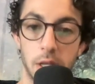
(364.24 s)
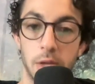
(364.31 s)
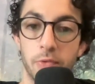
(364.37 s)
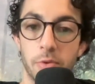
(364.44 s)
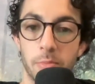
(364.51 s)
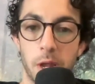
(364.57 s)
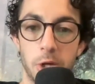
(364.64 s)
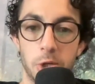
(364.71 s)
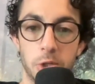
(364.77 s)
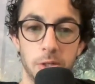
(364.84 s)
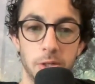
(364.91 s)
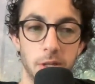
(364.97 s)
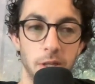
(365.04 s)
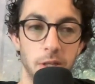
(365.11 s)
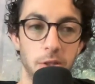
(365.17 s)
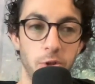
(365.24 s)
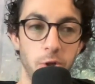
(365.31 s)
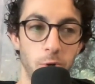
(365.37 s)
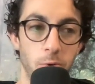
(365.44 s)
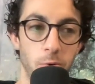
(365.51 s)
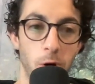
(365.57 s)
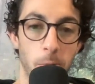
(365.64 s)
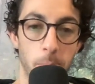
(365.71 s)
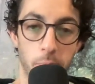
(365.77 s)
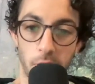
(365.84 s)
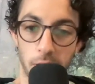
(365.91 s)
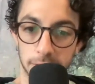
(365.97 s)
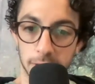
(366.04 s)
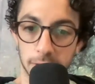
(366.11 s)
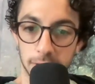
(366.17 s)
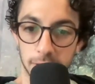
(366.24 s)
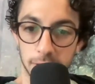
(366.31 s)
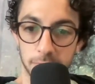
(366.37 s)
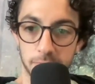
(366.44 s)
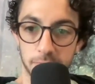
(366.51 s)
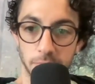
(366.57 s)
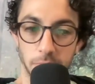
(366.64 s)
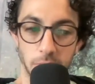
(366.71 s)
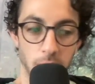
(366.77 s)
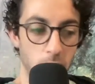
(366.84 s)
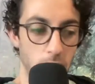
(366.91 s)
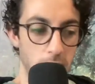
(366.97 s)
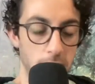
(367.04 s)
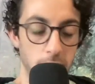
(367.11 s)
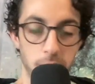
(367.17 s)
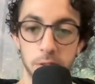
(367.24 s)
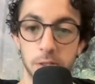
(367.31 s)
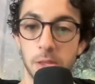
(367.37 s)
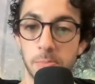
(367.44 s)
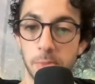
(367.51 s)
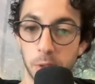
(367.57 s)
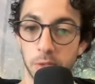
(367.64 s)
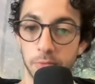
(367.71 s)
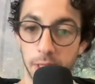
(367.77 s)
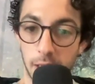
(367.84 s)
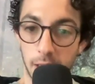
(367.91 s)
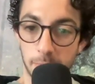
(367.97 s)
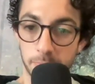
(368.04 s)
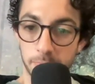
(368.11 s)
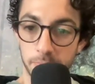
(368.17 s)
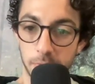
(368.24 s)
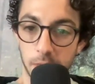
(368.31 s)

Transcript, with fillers: information you are processing in the middle of a game.